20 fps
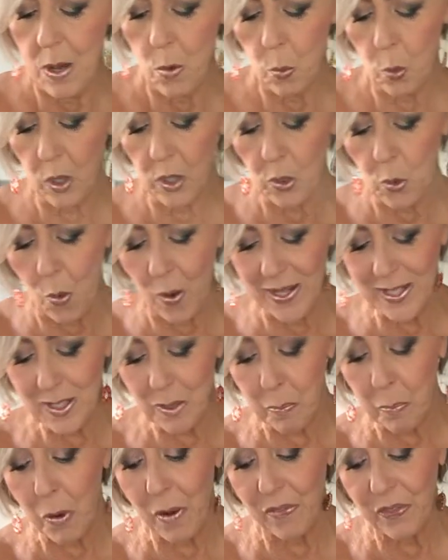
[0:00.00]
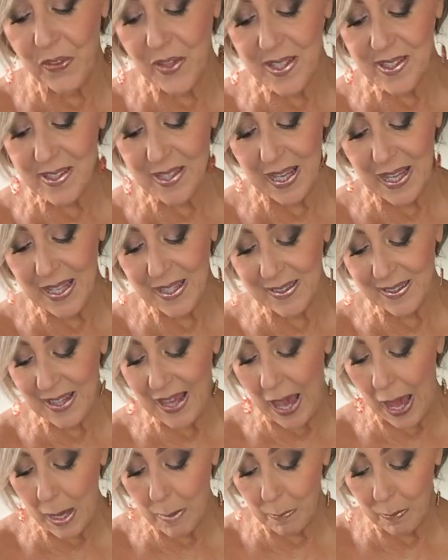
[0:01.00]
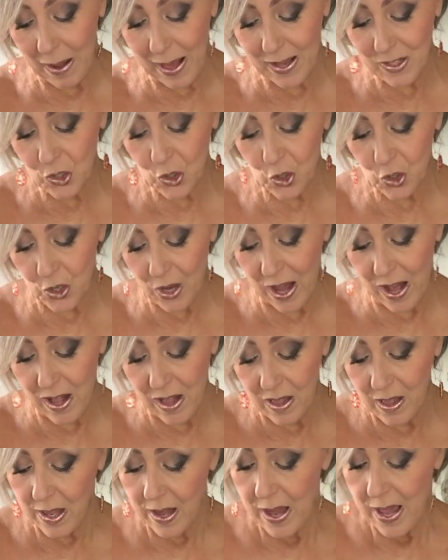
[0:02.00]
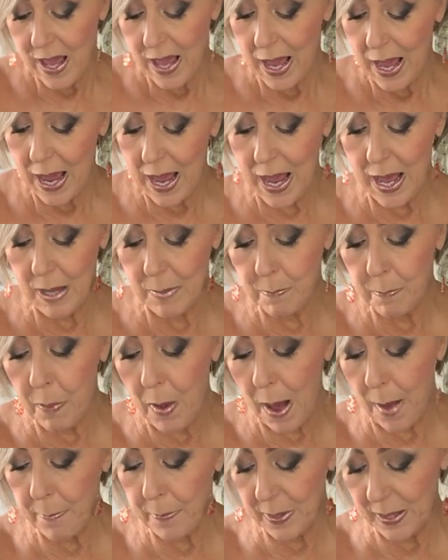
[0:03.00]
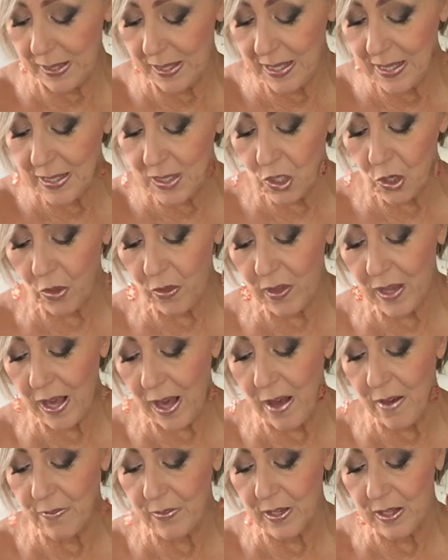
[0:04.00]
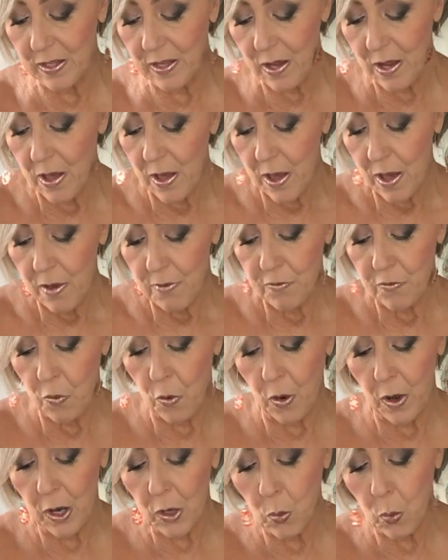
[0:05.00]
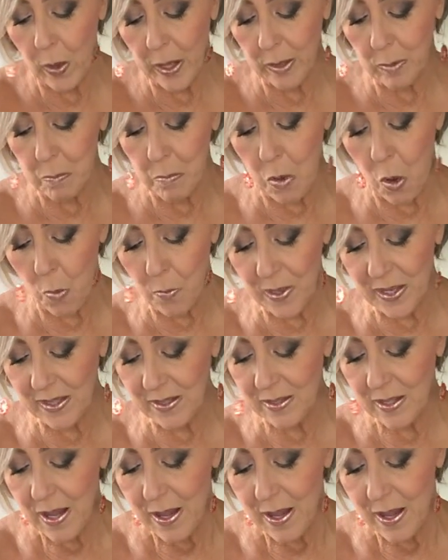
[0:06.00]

We're going to put this in the eggplant shell and pop it into the oven for a quick moment.